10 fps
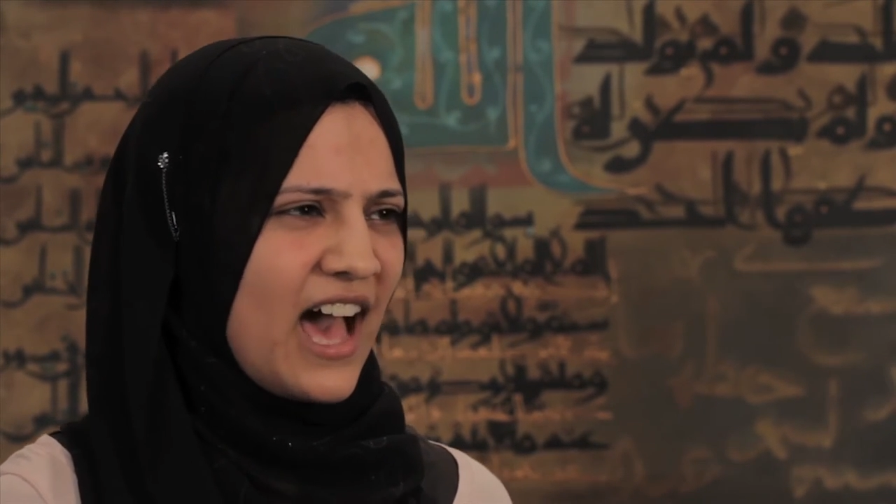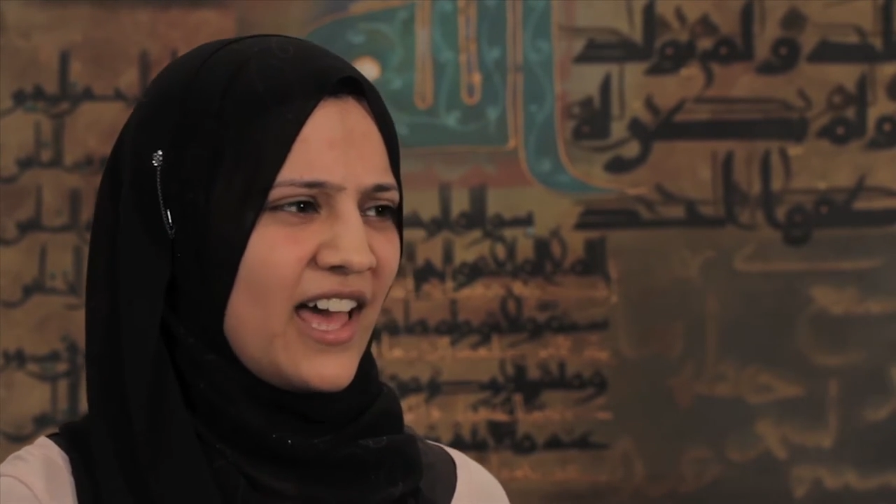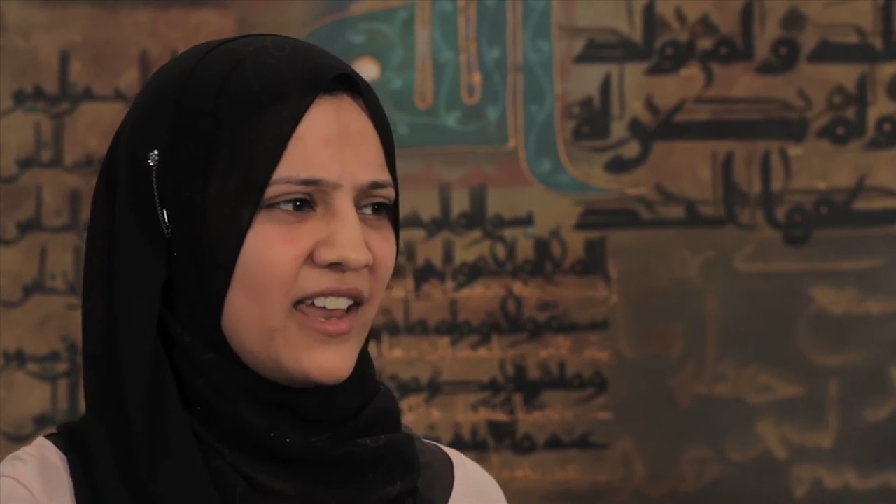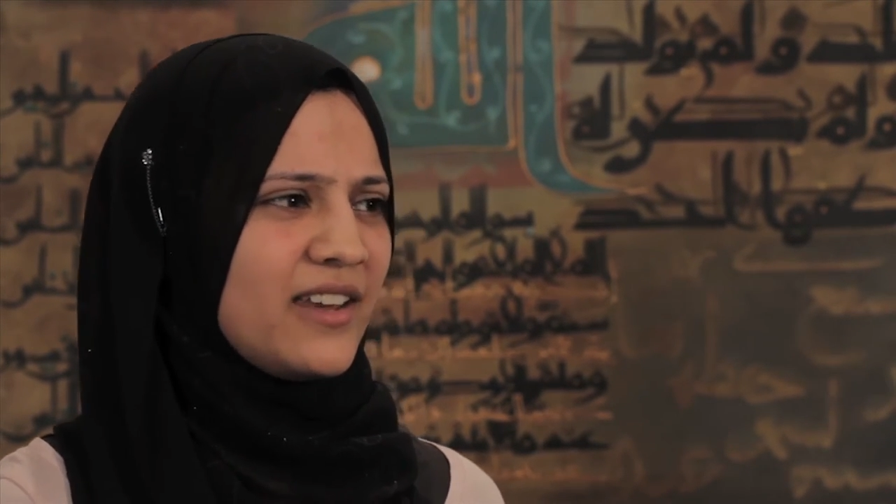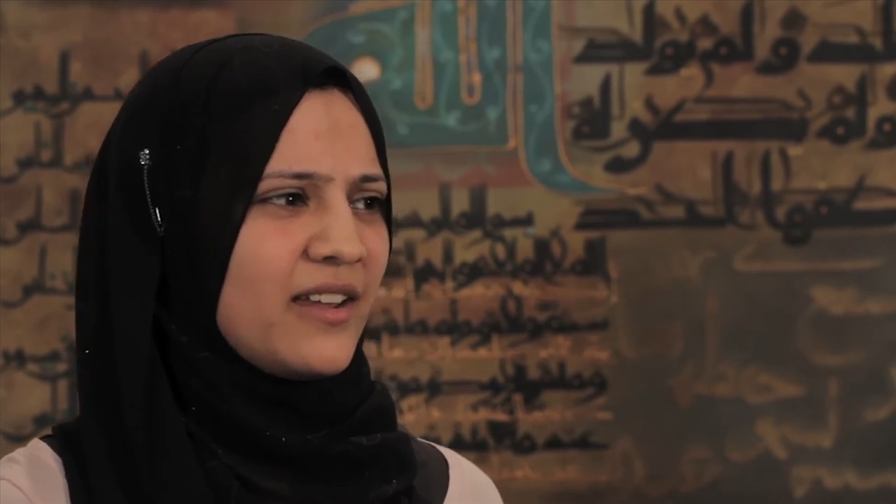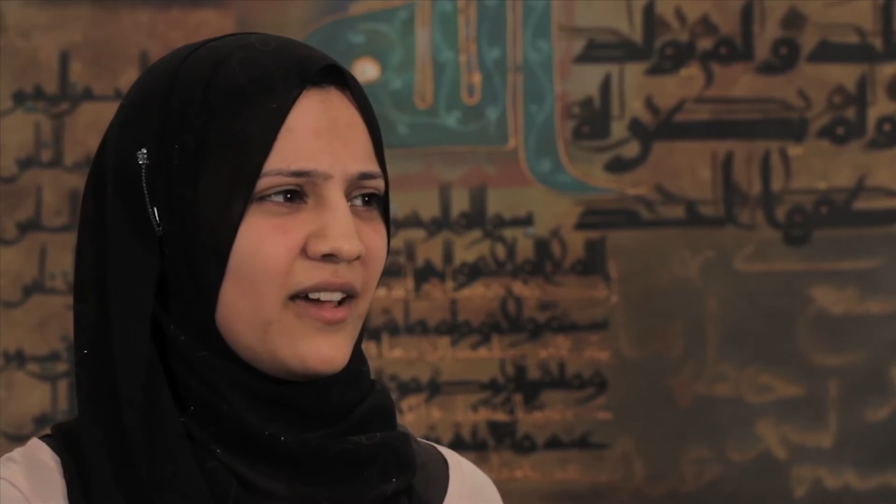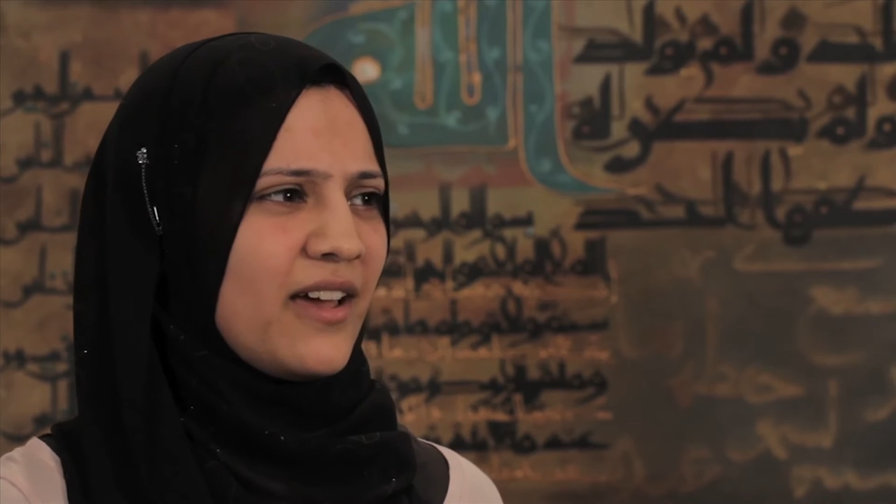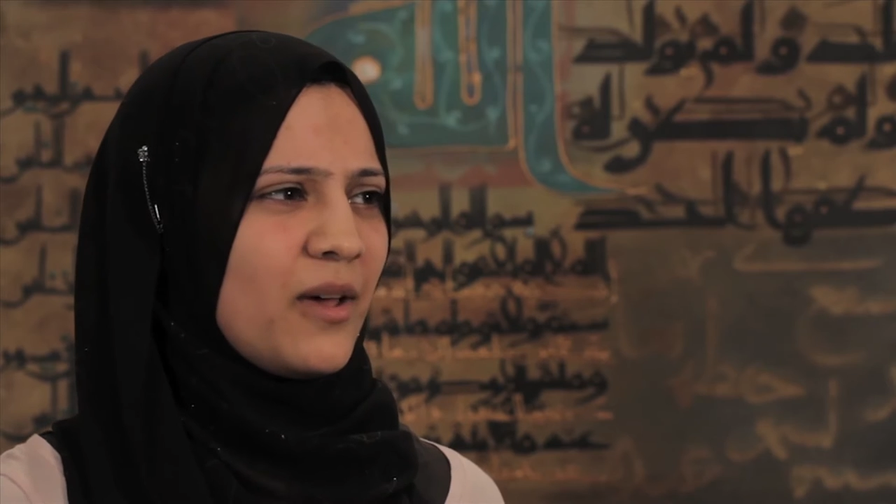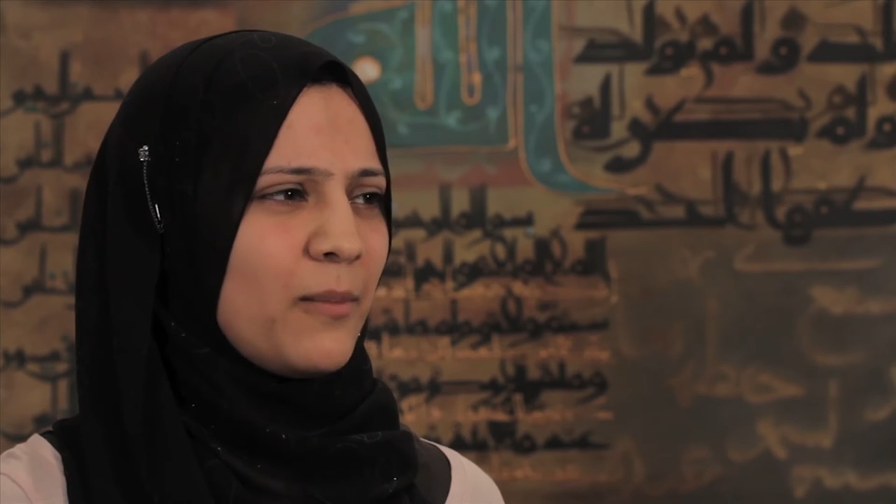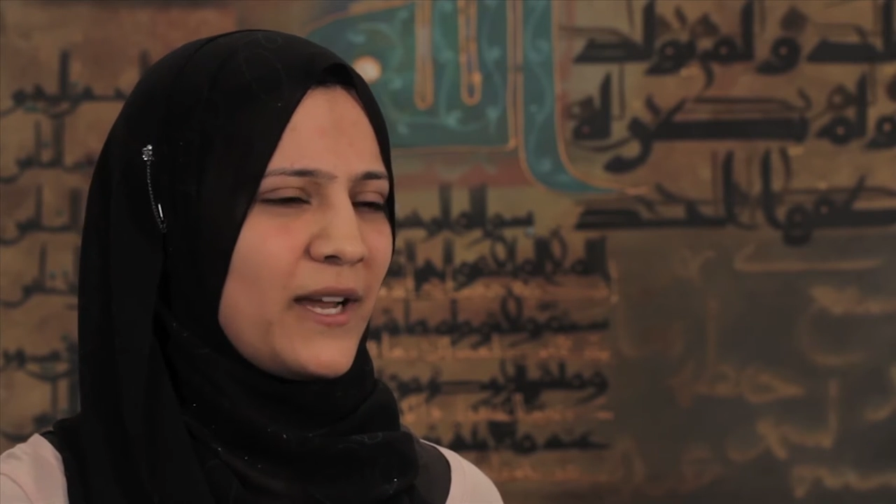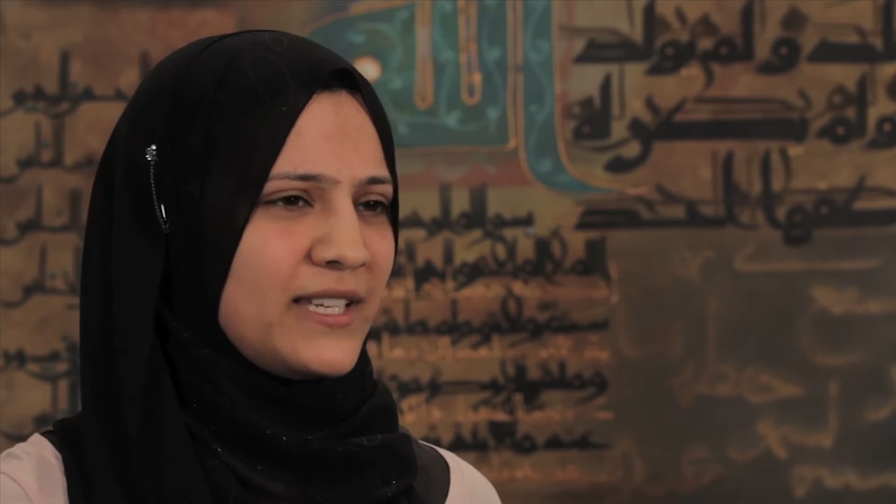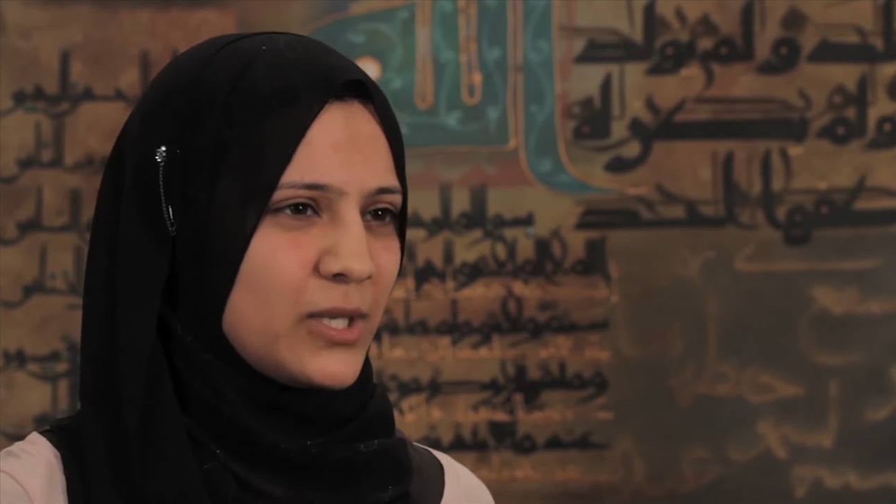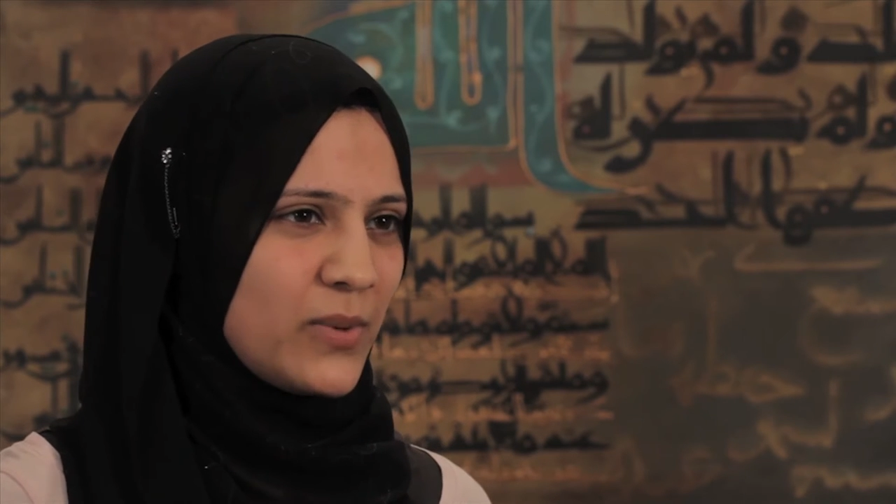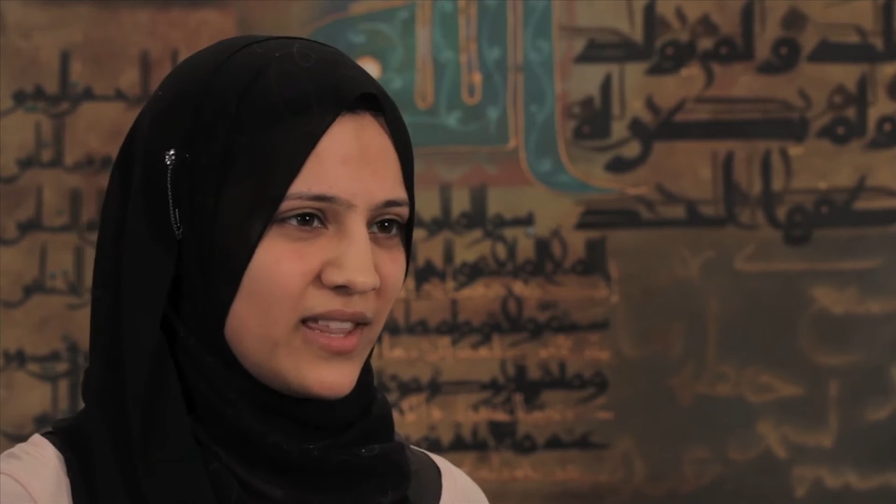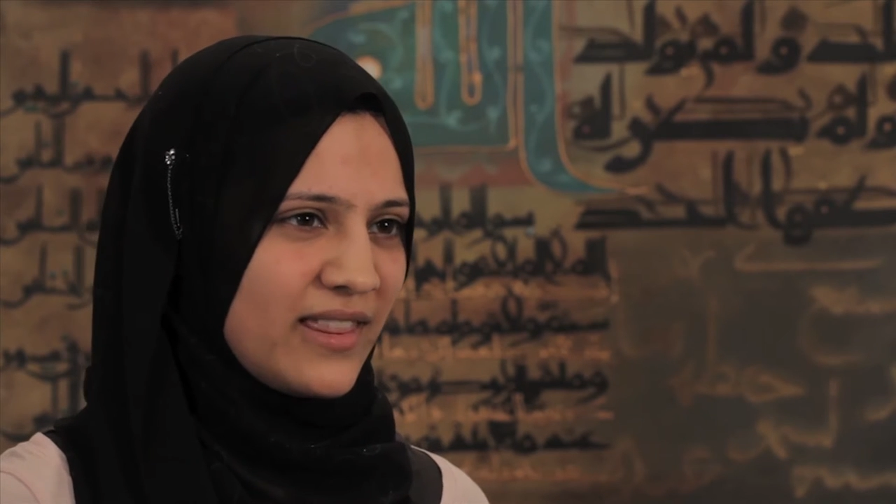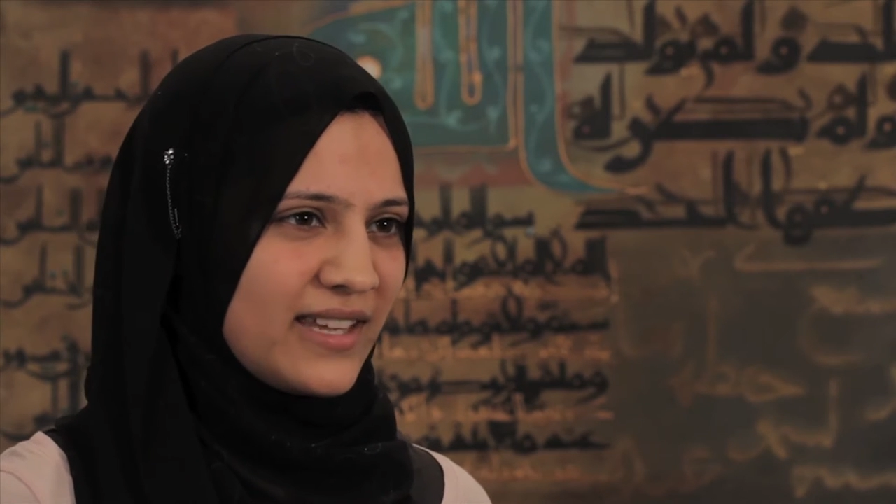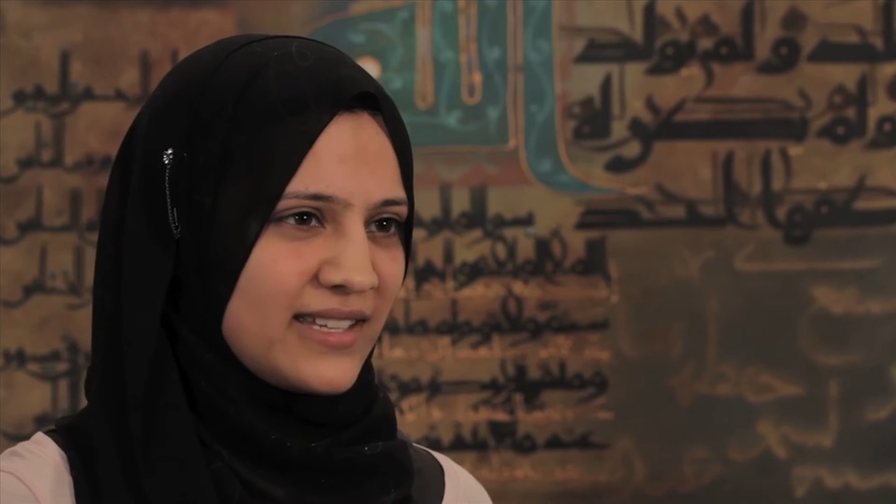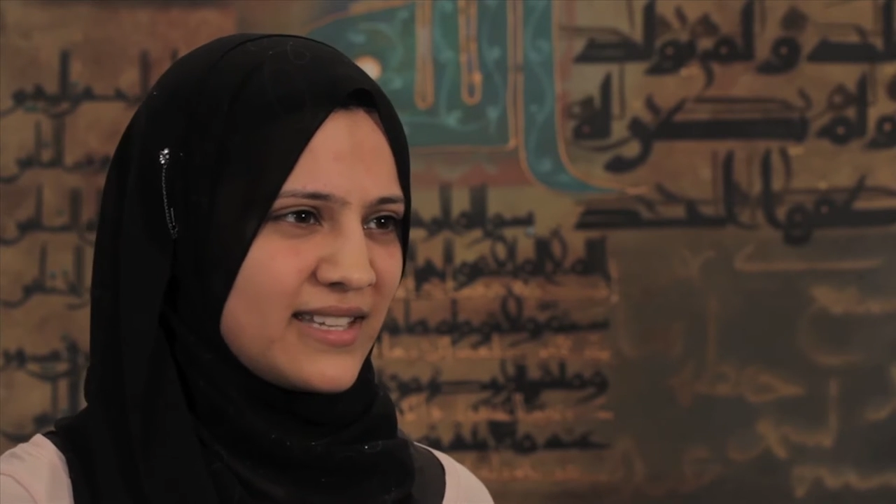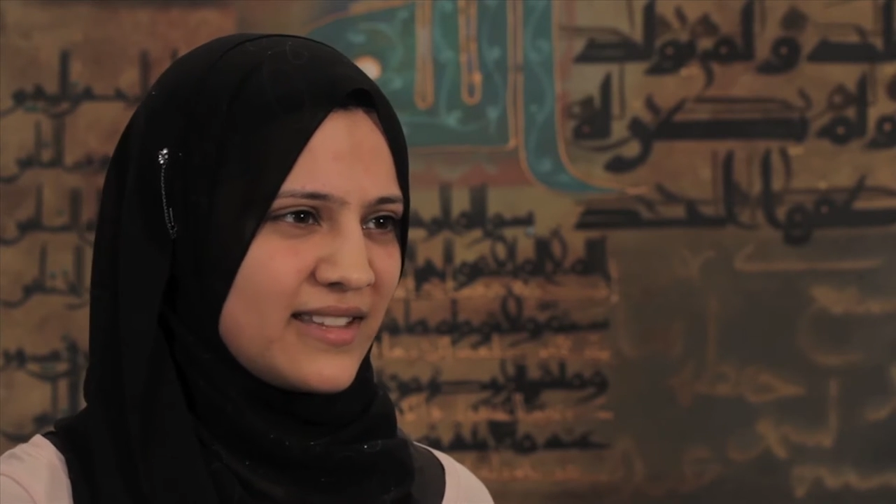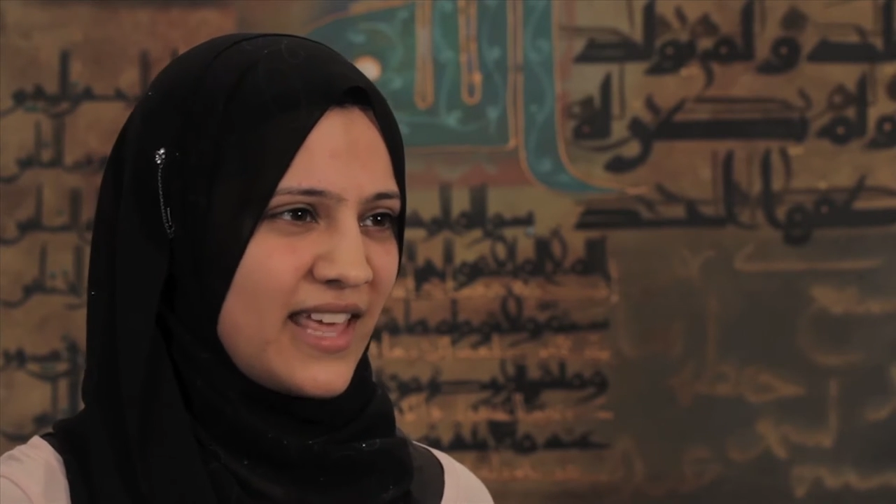And by doing this,